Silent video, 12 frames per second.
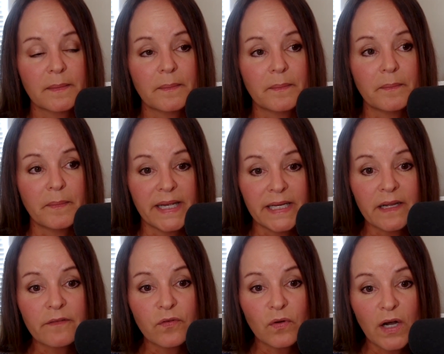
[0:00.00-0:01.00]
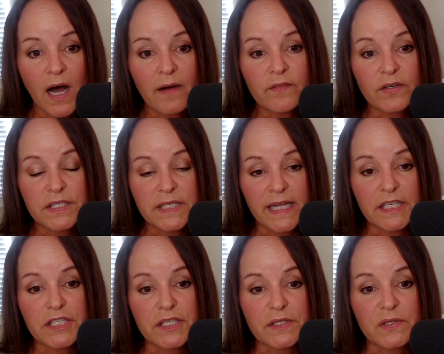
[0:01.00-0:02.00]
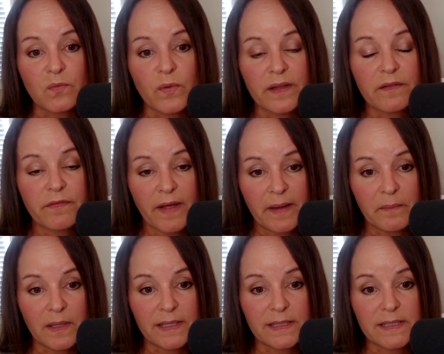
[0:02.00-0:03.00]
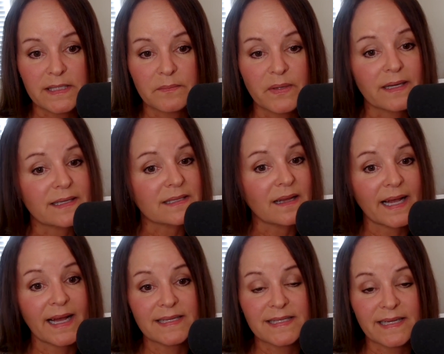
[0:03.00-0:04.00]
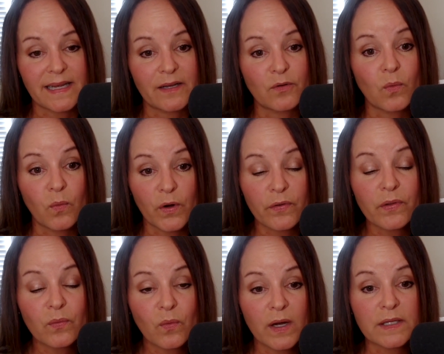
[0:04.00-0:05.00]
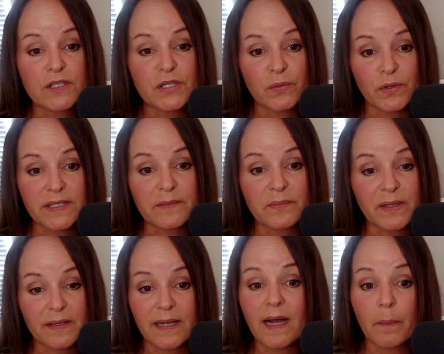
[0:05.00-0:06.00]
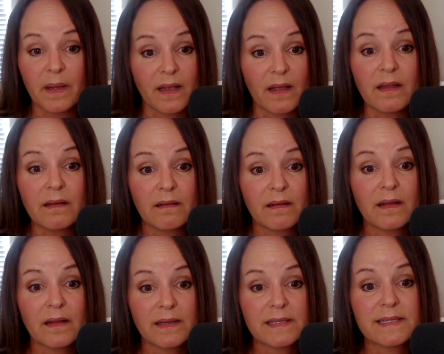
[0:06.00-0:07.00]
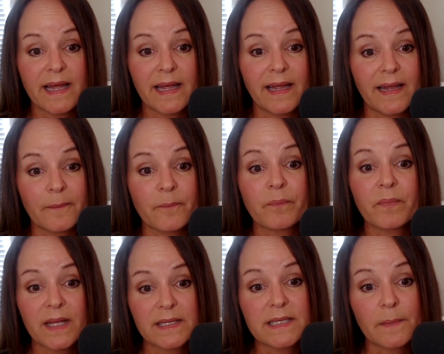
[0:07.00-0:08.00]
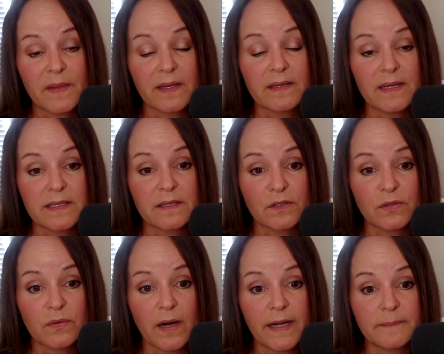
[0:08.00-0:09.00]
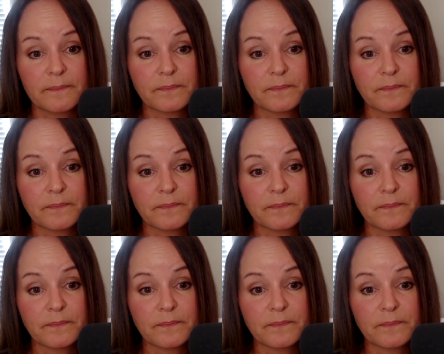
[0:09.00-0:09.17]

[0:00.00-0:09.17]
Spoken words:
meaningful conversations with families because, like I said, we're the ones who are typically coming in saying something doesn't look right.